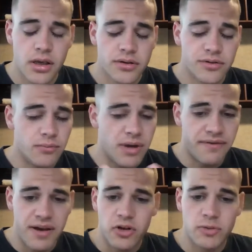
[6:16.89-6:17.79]
So my
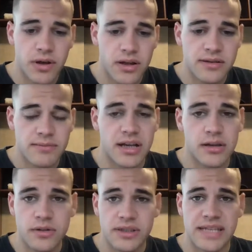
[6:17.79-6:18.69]
final response and my
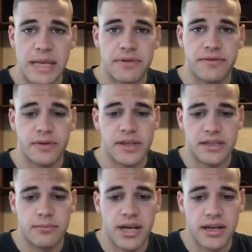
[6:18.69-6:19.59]
closing statement for this
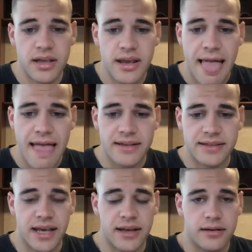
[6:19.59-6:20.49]
debate is
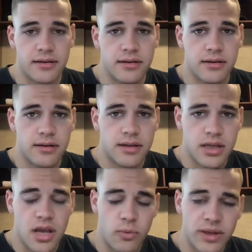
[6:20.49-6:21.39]
that
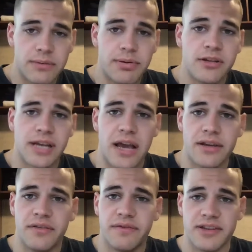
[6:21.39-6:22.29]
it really depends on how you
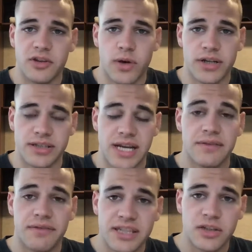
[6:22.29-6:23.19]
define the question. I
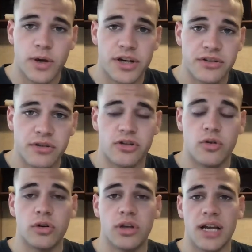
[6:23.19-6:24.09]
define the question on
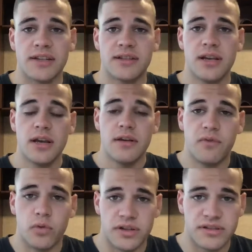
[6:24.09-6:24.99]
total loss
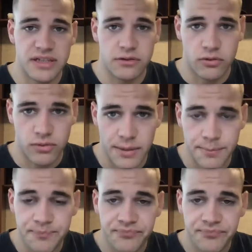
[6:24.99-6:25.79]
for a single crop.